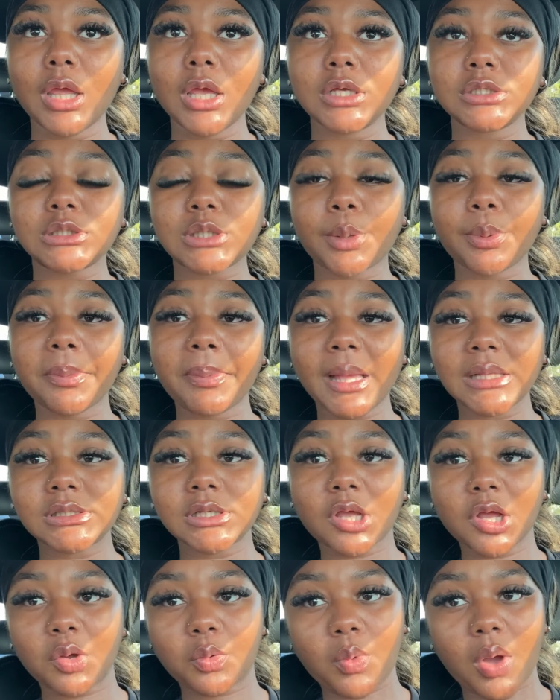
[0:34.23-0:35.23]
so we about to
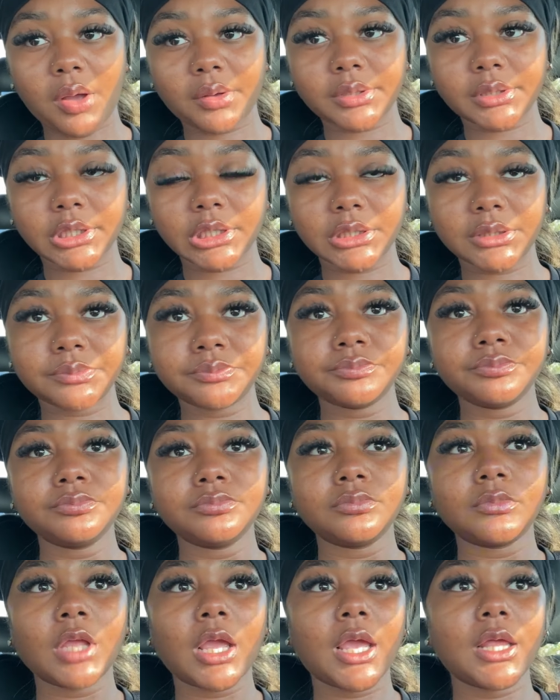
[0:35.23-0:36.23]
go walking
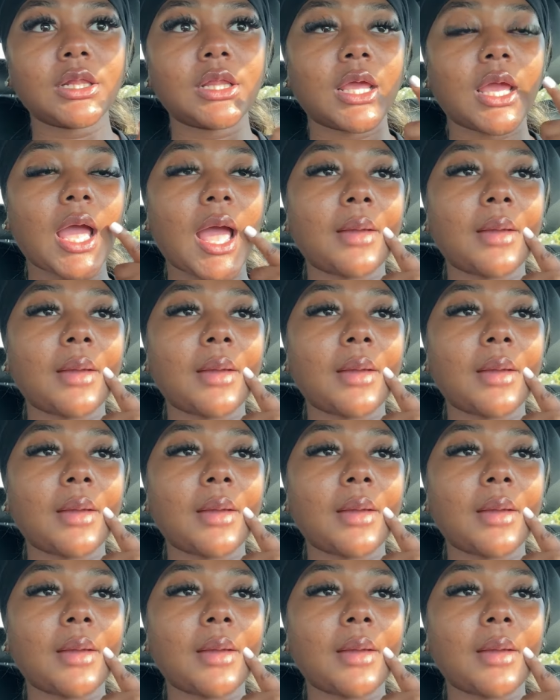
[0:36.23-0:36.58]
and then